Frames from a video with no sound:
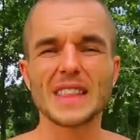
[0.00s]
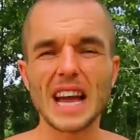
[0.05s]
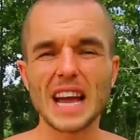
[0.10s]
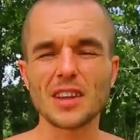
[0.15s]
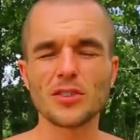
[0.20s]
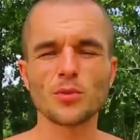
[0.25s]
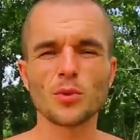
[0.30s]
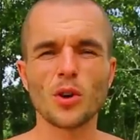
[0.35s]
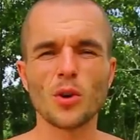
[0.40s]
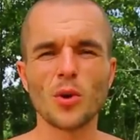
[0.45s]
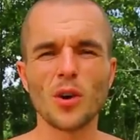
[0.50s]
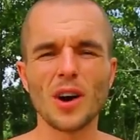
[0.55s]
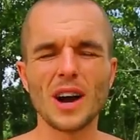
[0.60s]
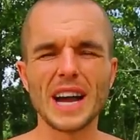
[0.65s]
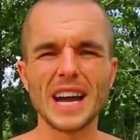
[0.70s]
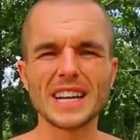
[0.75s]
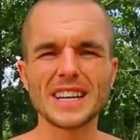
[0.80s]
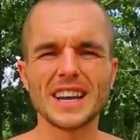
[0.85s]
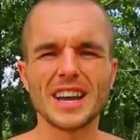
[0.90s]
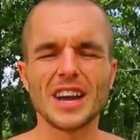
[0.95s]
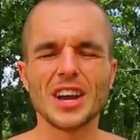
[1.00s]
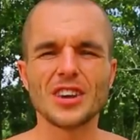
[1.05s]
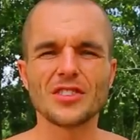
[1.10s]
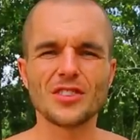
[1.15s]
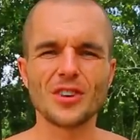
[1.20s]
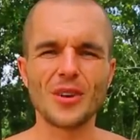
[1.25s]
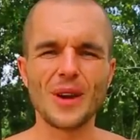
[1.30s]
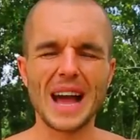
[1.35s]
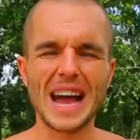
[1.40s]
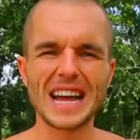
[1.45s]
That is required
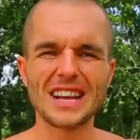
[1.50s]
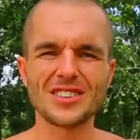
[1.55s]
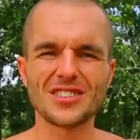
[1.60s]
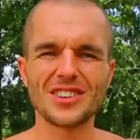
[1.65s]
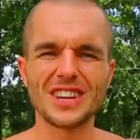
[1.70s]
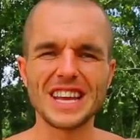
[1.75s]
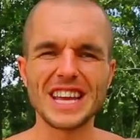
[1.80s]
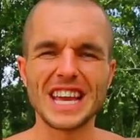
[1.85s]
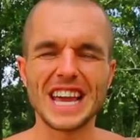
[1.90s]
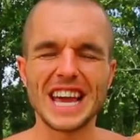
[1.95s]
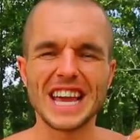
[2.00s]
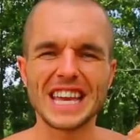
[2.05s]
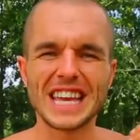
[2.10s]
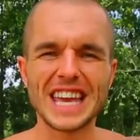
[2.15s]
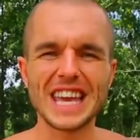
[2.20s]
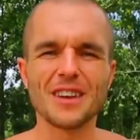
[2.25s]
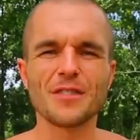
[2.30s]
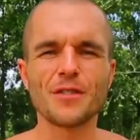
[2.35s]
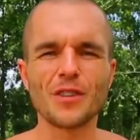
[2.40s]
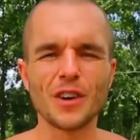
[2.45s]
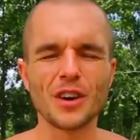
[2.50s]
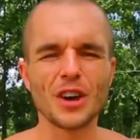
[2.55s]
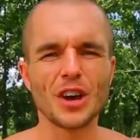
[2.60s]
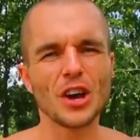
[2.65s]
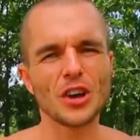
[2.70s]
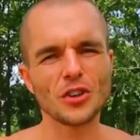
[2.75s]
to actually give